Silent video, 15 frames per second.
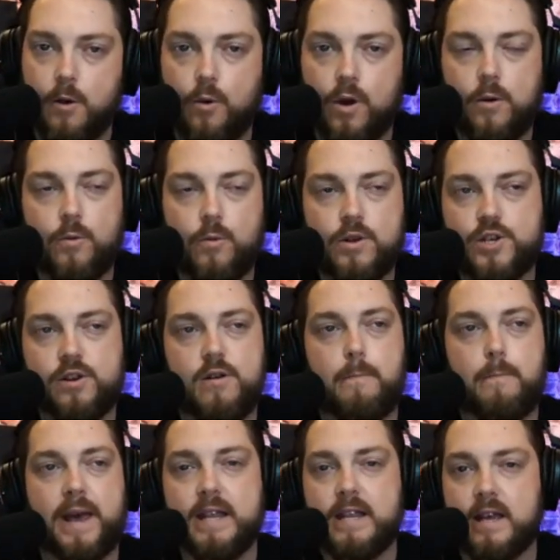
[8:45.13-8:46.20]
what's your
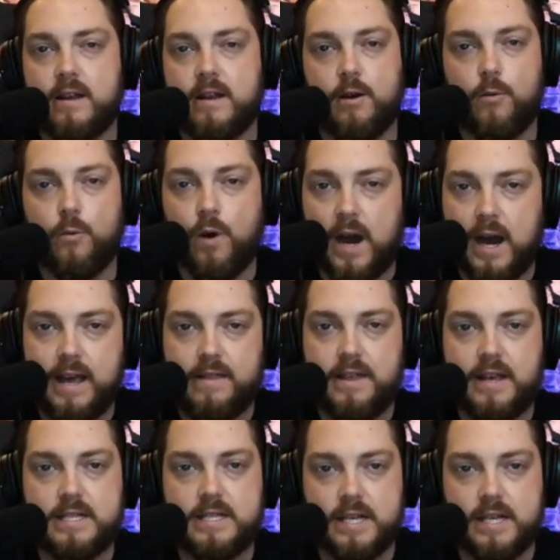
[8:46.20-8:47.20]
opinion on why these